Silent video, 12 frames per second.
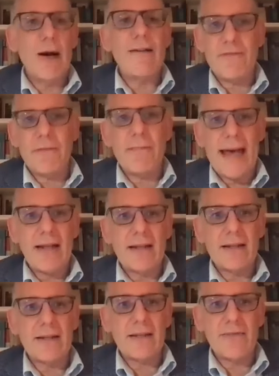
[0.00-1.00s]
off the
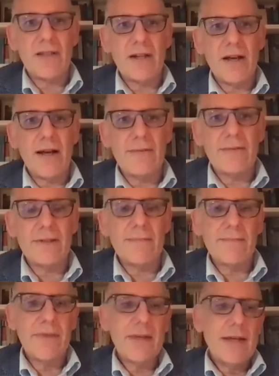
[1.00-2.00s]
balance of the novel.
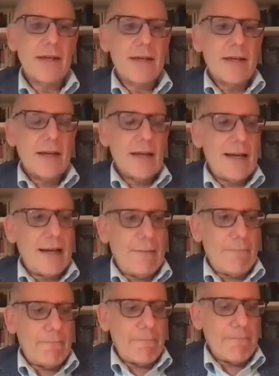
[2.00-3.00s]

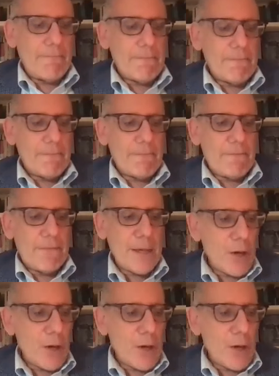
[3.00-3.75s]
The